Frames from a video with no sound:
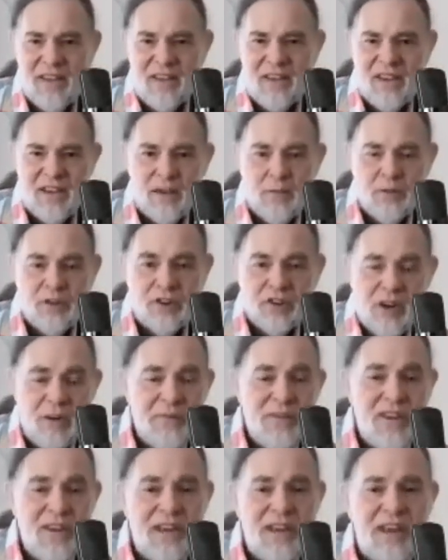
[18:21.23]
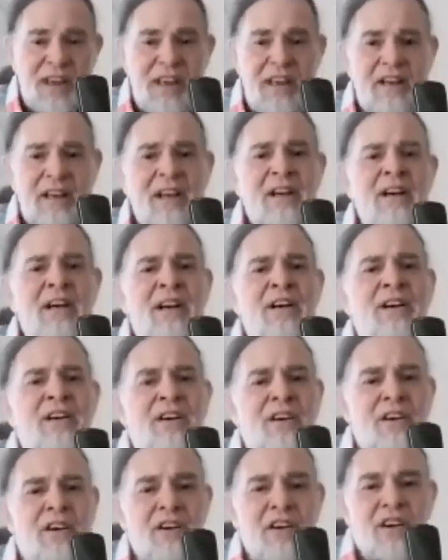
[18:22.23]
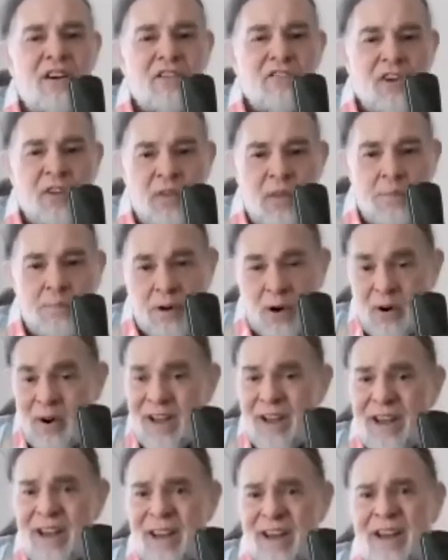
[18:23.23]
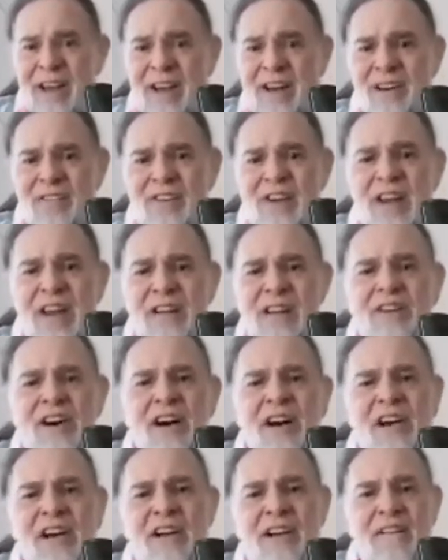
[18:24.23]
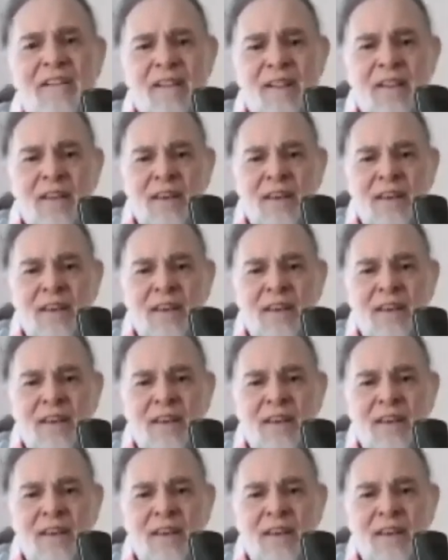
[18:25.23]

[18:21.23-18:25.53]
It was something he'd learned from the poet of Avon,